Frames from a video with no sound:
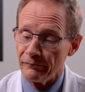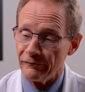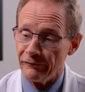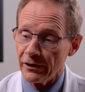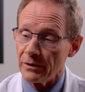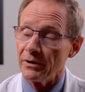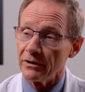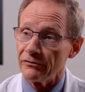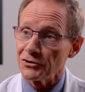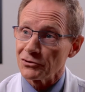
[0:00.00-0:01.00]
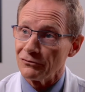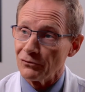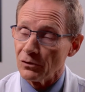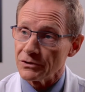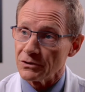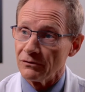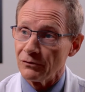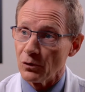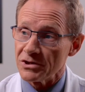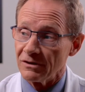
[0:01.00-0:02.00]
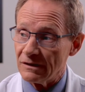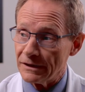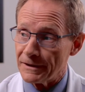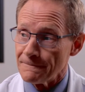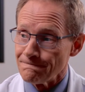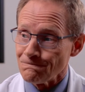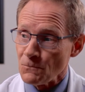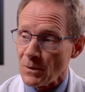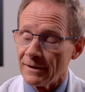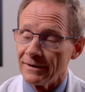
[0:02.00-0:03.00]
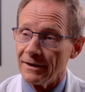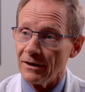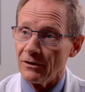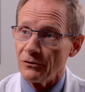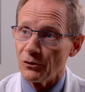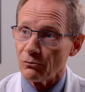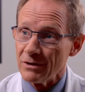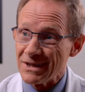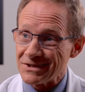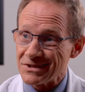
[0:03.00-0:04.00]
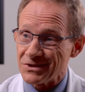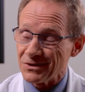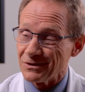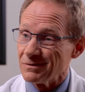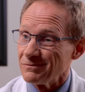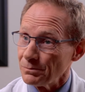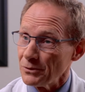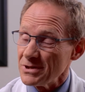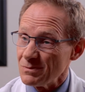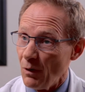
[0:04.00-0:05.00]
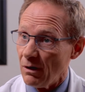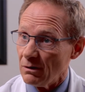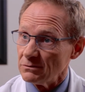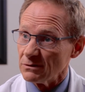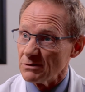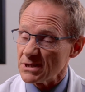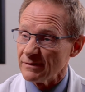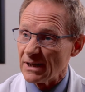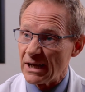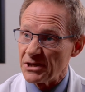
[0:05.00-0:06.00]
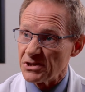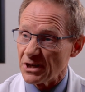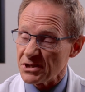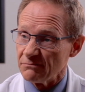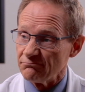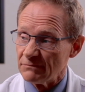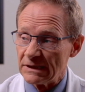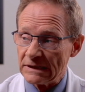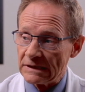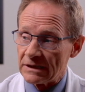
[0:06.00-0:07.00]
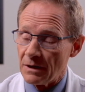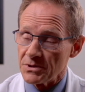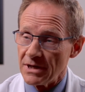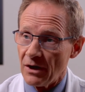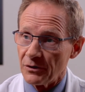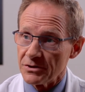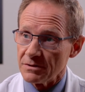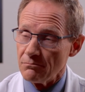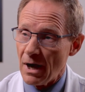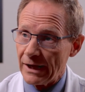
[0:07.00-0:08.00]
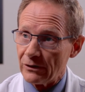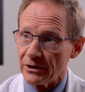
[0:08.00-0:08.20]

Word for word: it's very beneficial for. So fortunately, uh, the risks are pretty small. The risk of an eye injection comes down to some minor